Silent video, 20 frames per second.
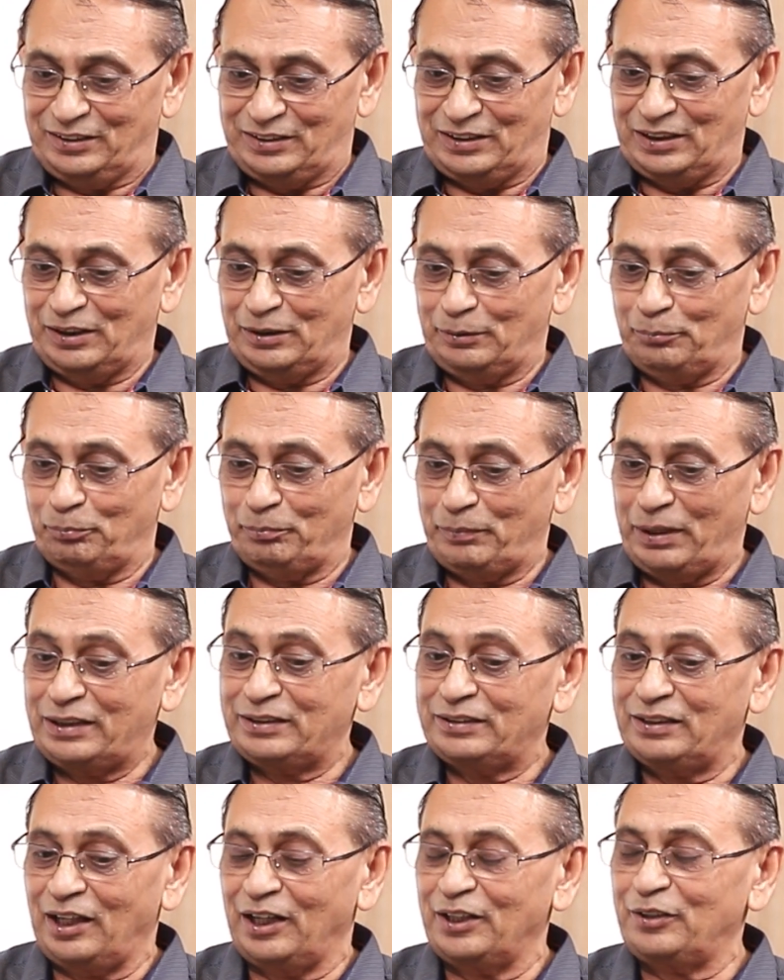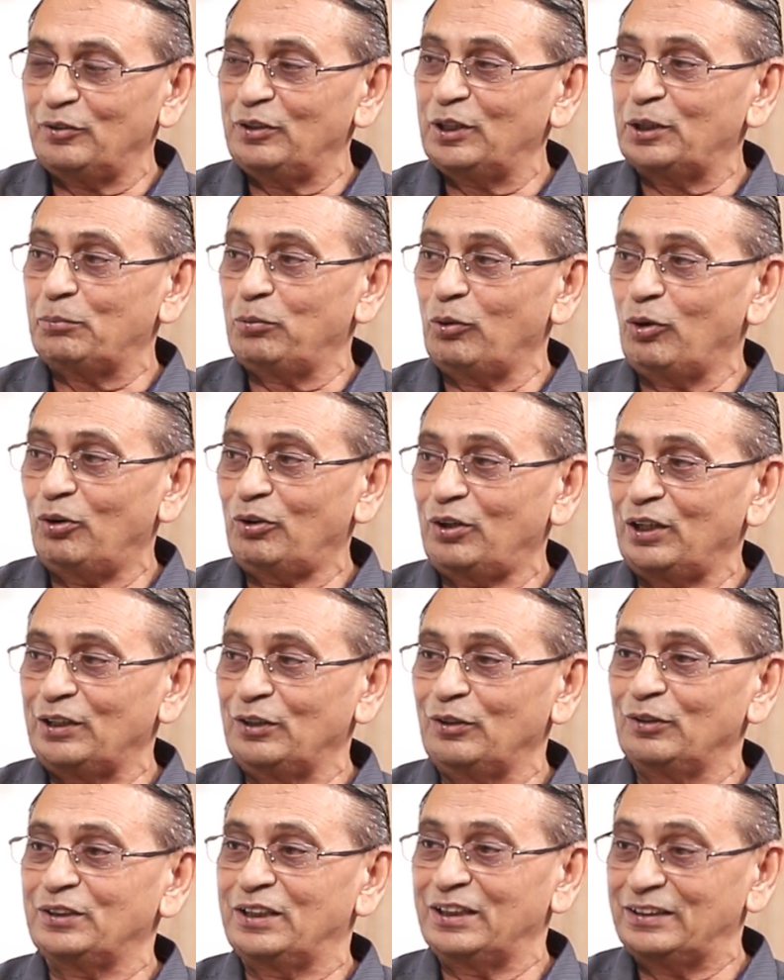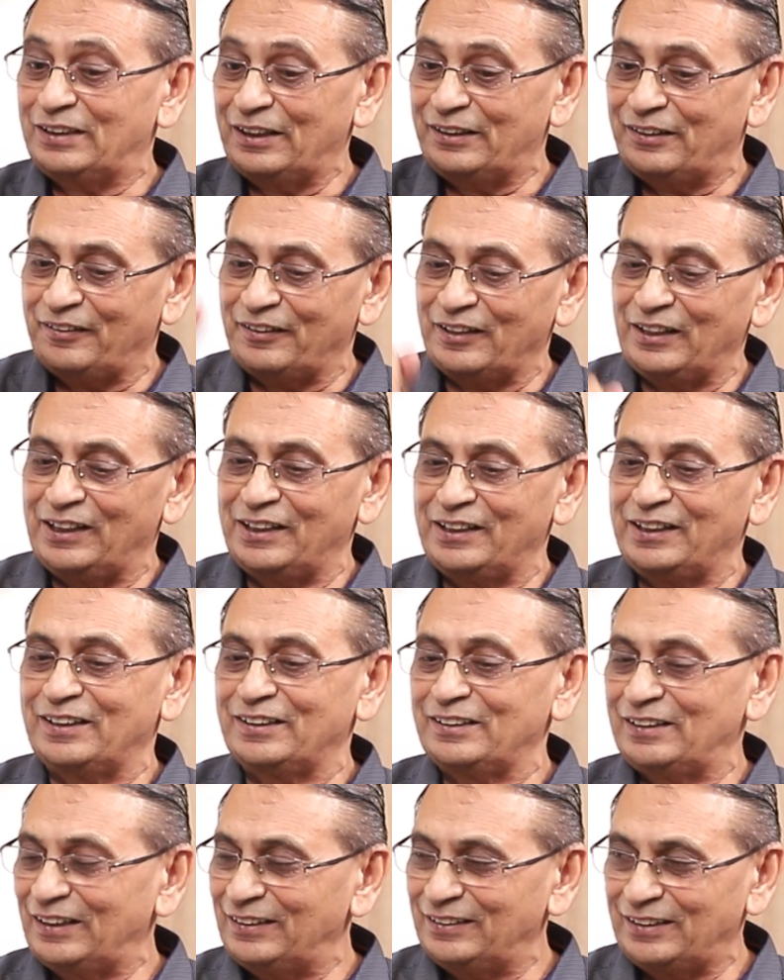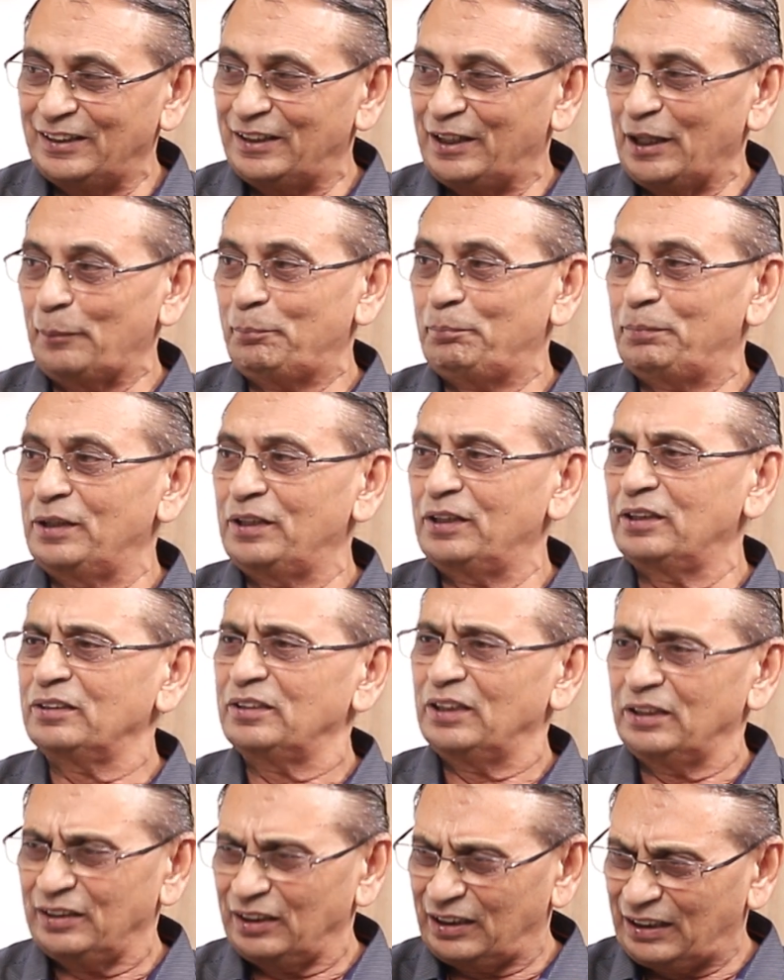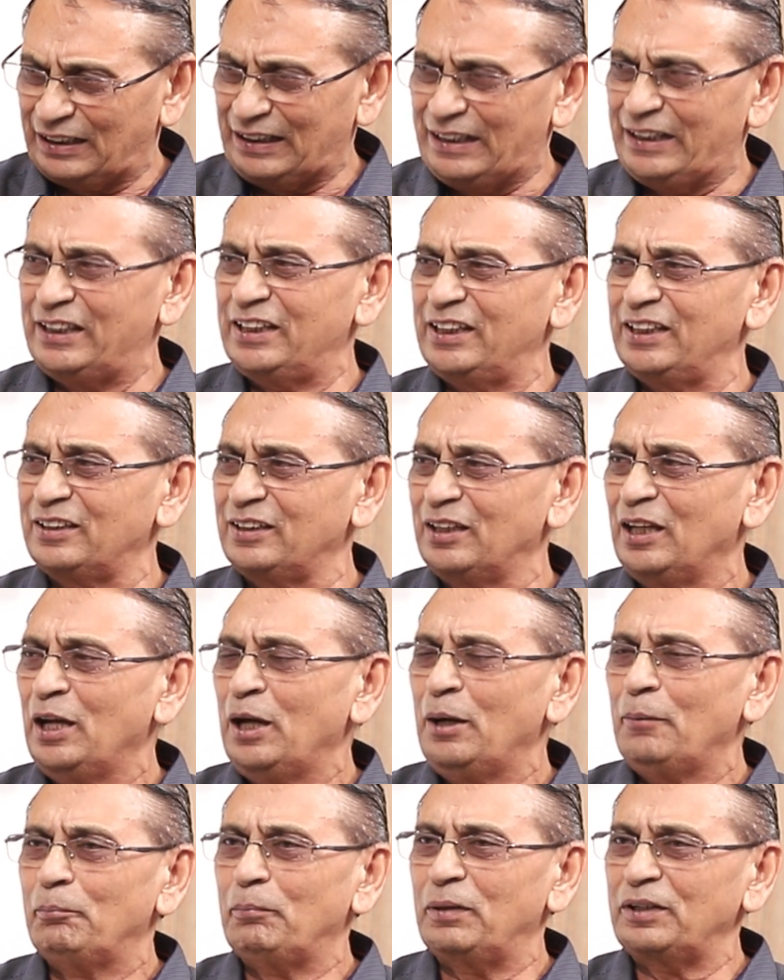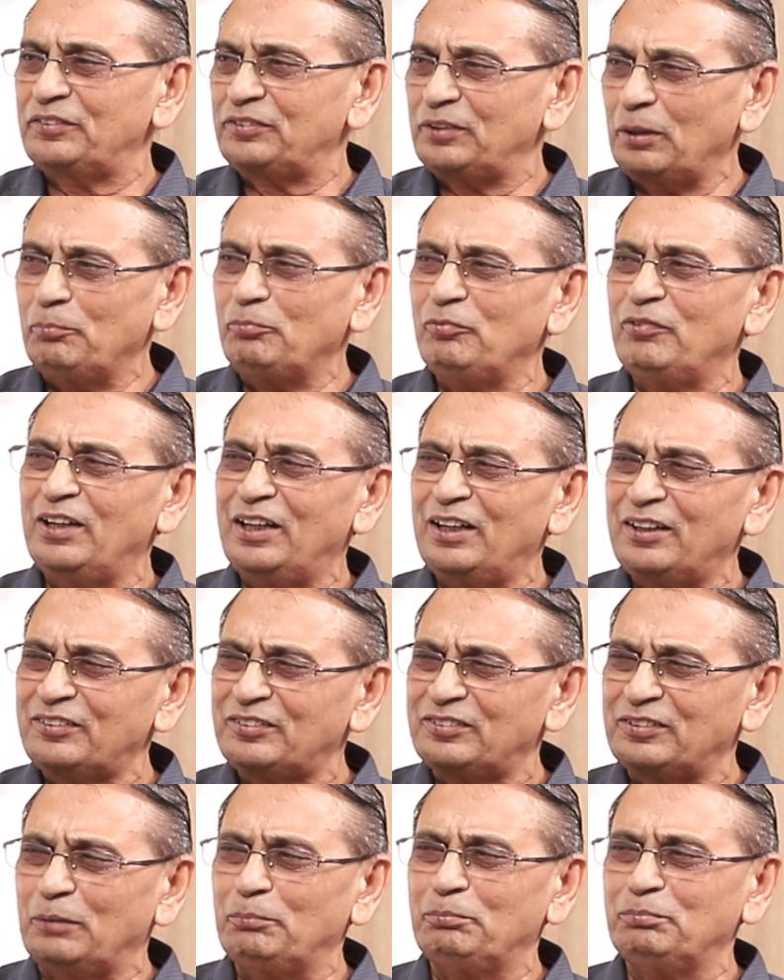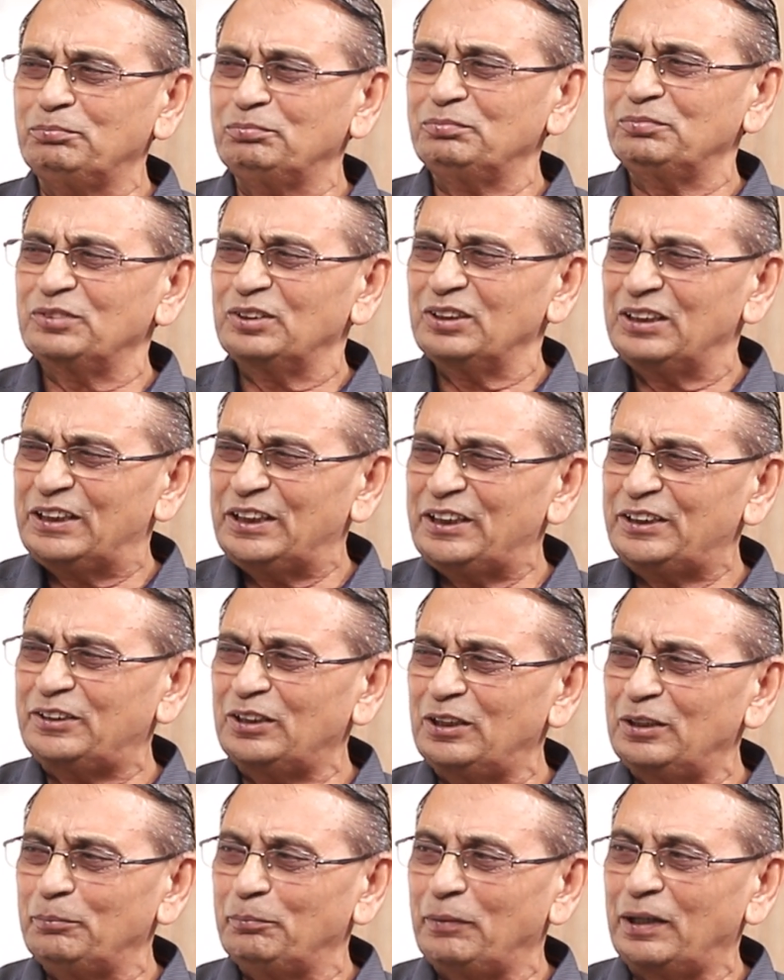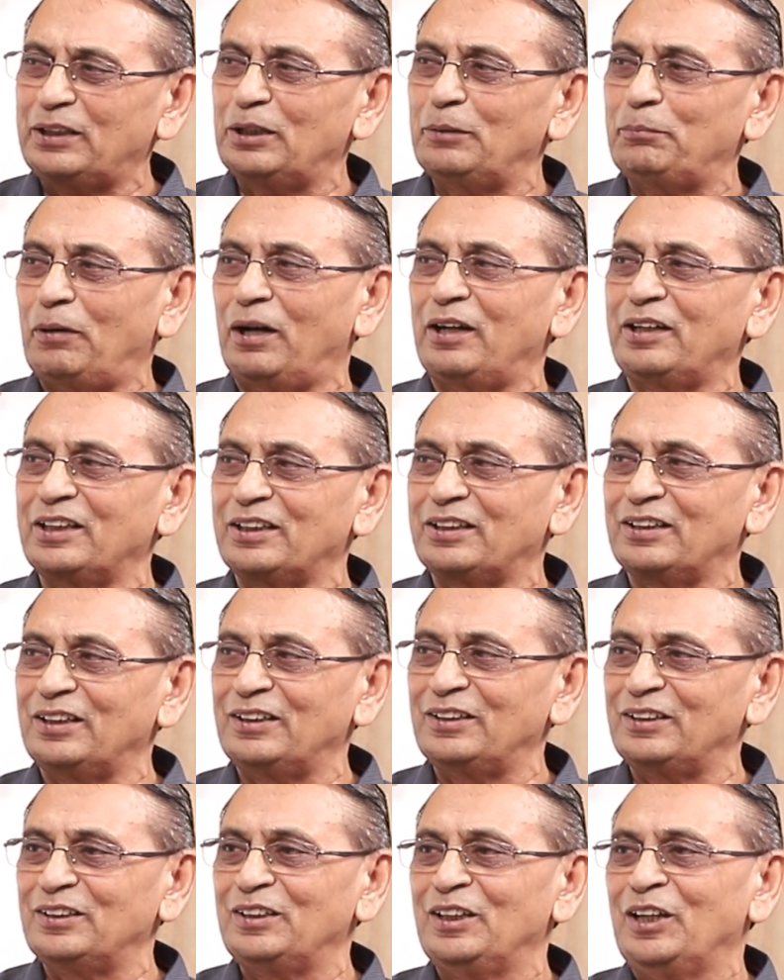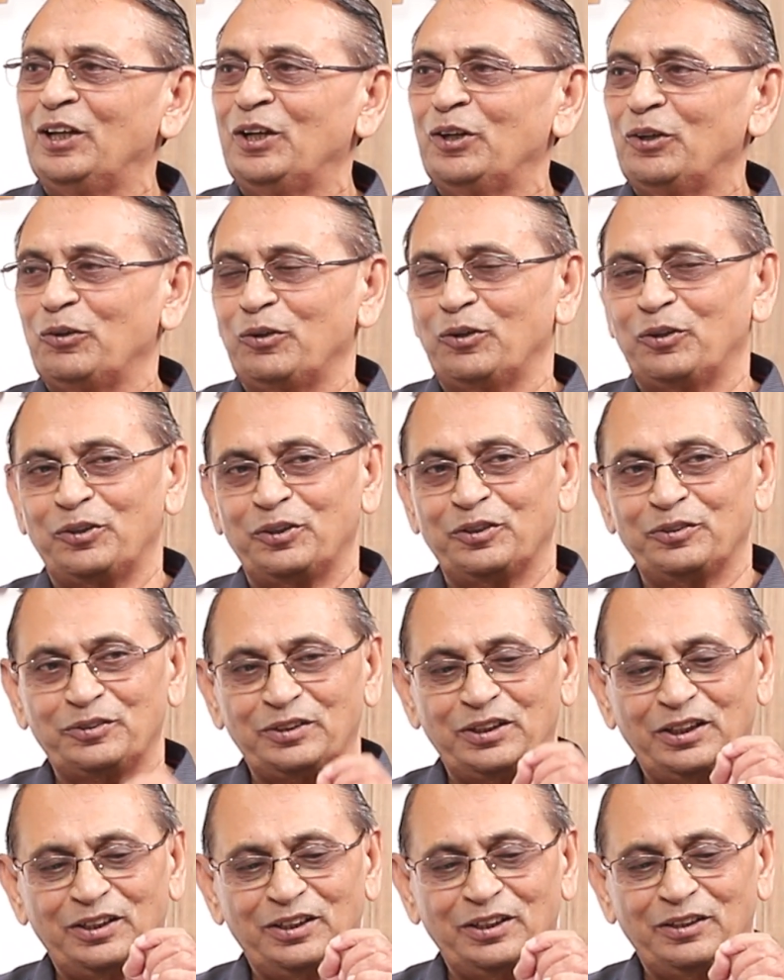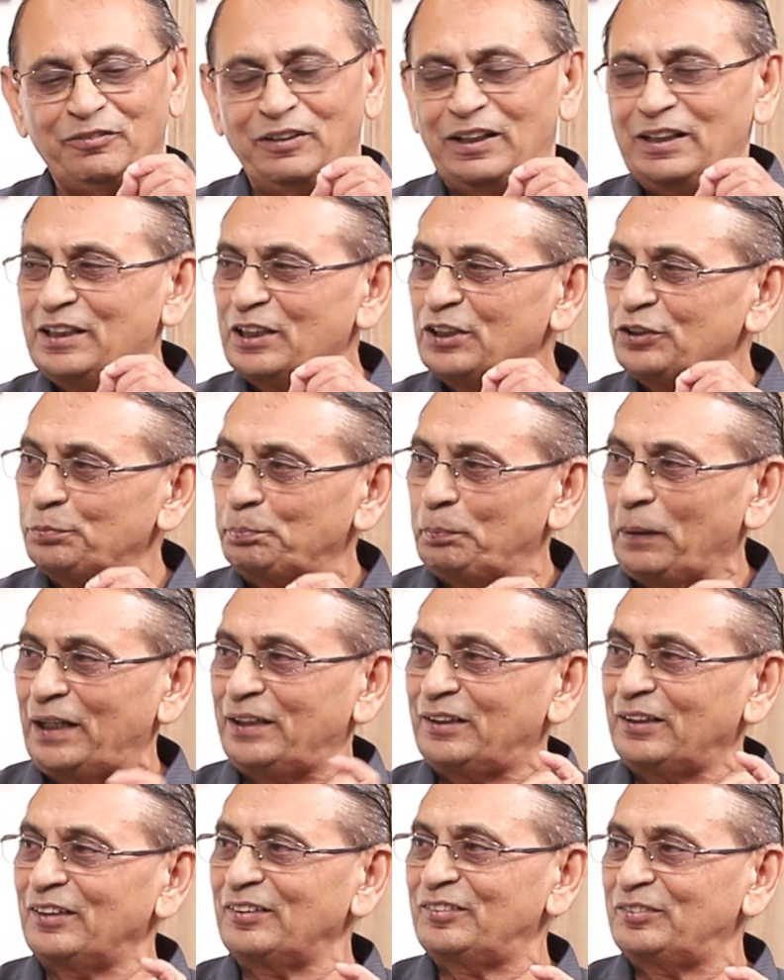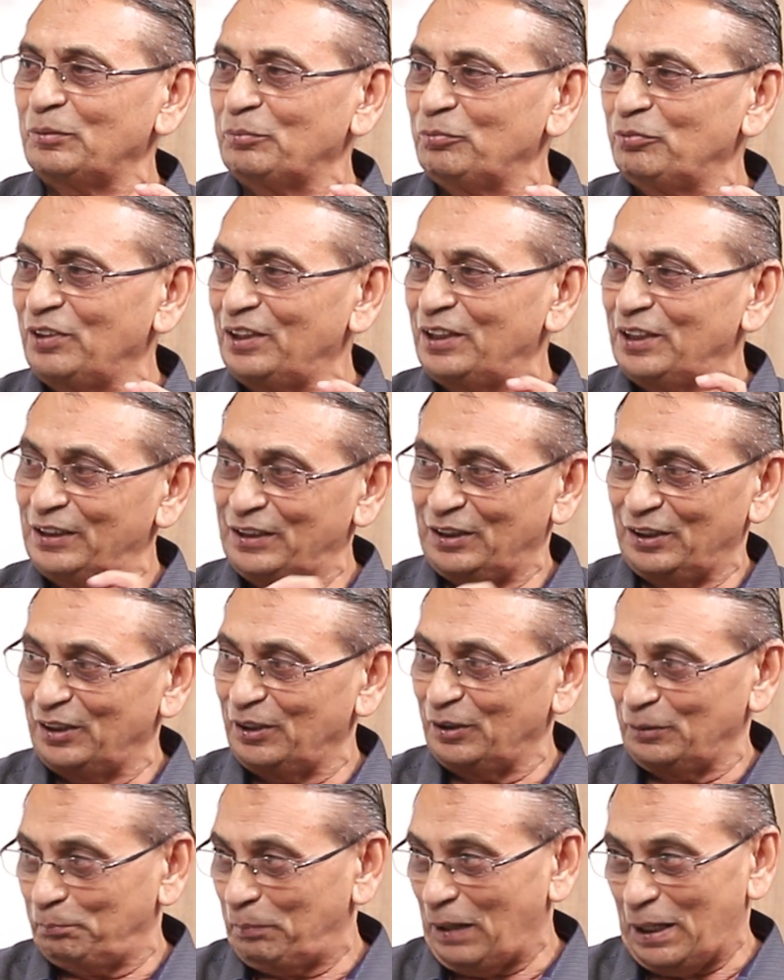they make the hydraulic block and all that, the drilling, then the tapping, then the cleaning, but somewhere some little metal particle or a welding spatter somewhere in the